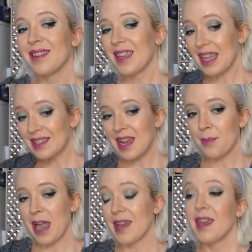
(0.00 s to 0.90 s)
it's not
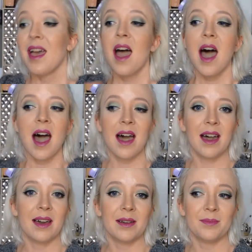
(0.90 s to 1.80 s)
bad.
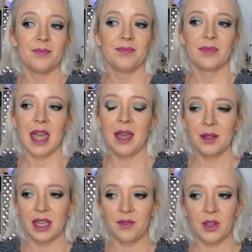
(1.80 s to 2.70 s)
I will
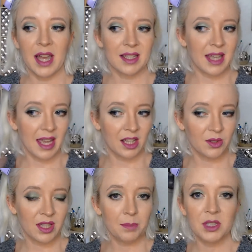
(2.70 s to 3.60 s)
give you guys a
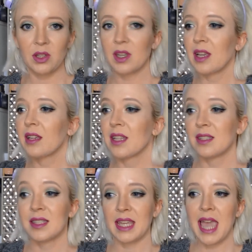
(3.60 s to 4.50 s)
close-up so you can
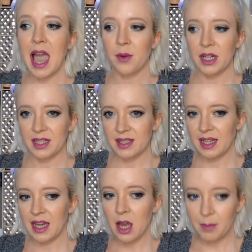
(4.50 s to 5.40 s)
see how it is
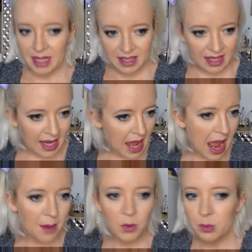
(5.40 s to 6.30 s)
sitting on my skin. I
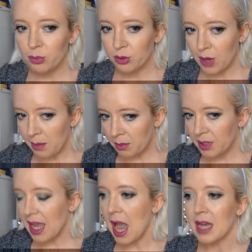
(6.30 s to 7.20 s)
would probably
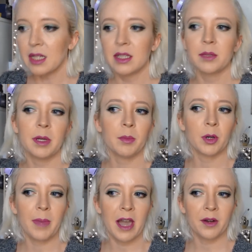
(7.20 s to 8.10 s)
add a little bit more
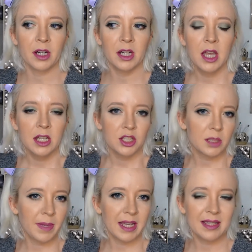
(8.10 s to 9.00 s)
powder just
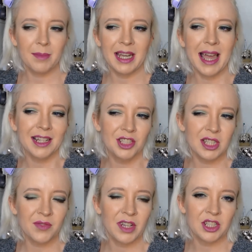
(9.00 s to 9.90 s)
because, I mean, I
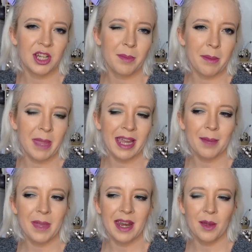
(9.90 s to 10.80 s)
just finished up my makeup
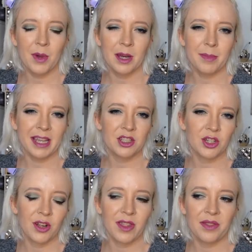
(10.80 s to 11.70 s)
and I want to make
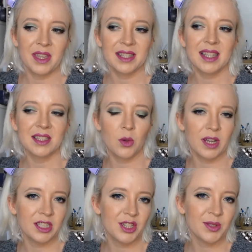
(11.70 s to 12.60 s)
sure that this is
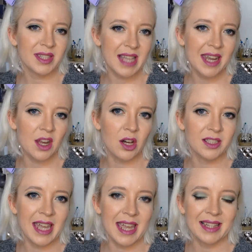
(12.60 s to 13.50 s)
going to set all
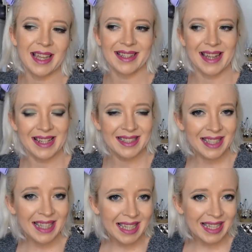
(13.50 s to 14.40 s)
day like
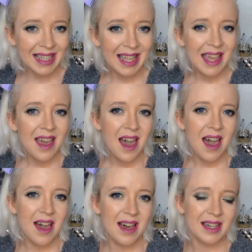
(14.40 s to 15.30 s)
nicely.
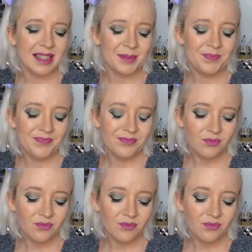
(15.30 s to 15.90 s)
And